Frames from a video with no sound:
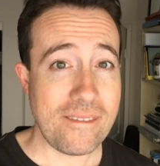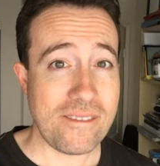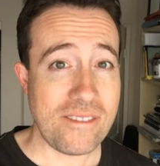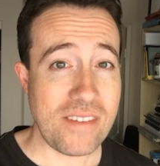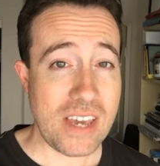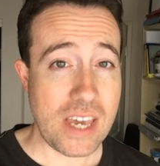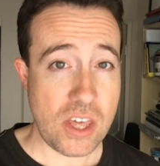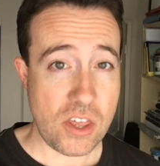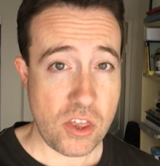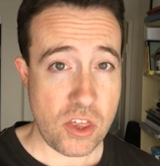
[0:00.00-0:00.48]

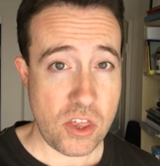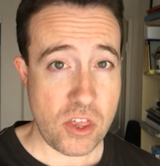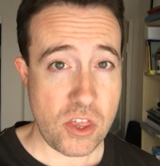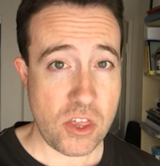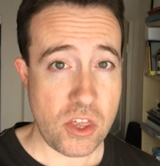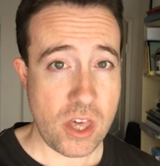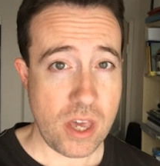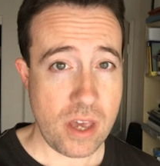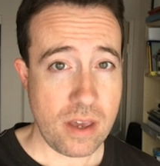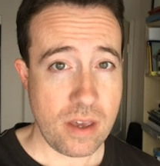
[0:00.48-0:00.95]
5th.
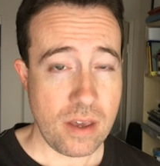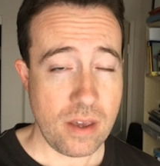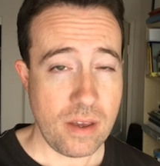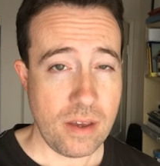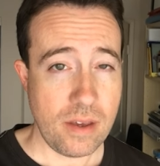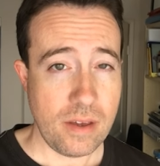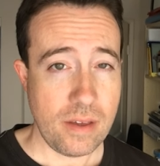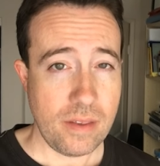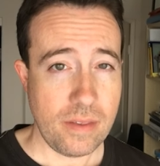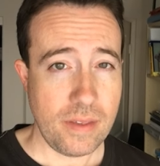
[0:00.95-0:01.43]

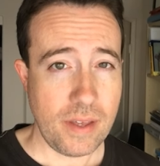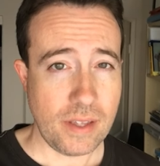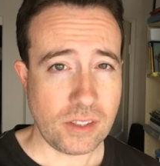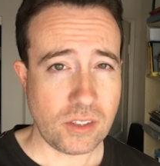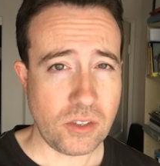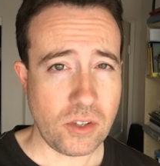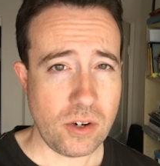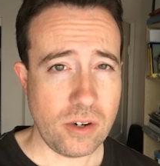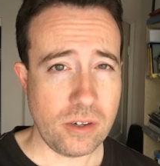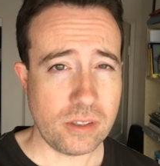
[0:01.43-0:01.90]

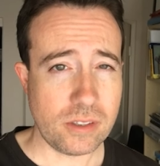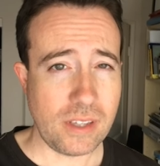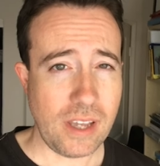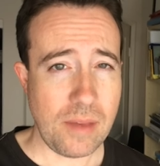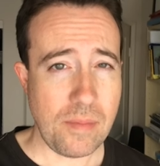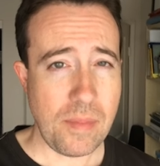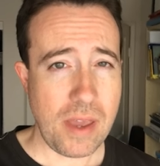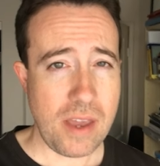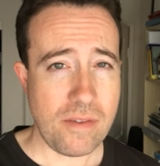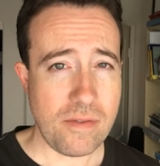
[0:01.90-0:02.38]
That's Thursday,
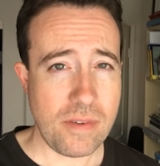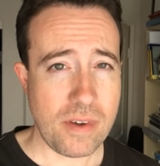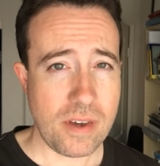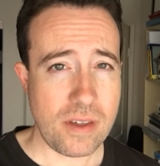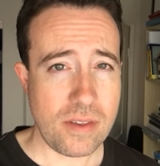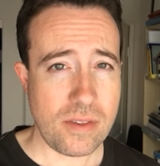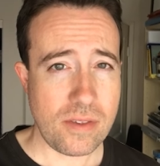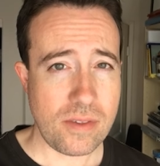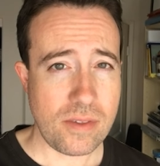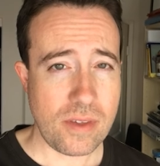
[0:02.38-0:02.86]
May
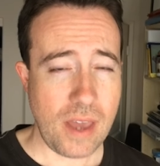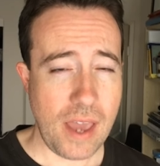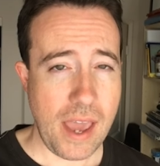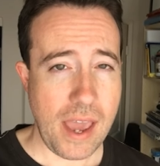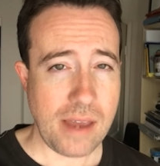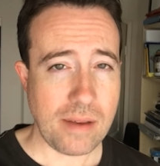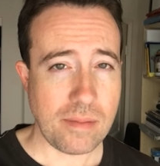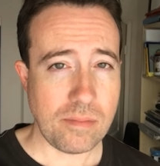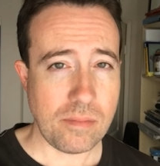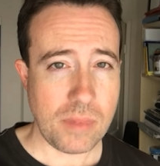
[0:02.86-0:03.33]
5th
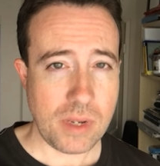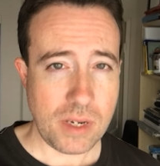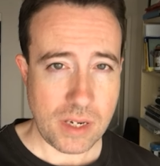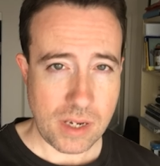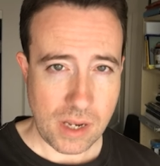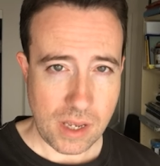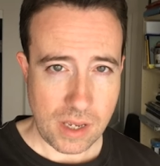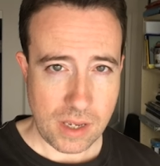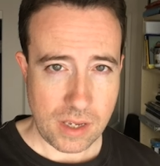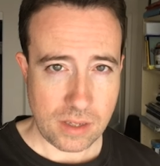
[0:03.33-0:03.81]
at
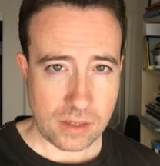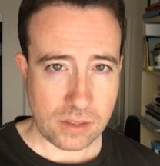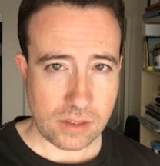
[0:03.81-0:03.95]
midnight.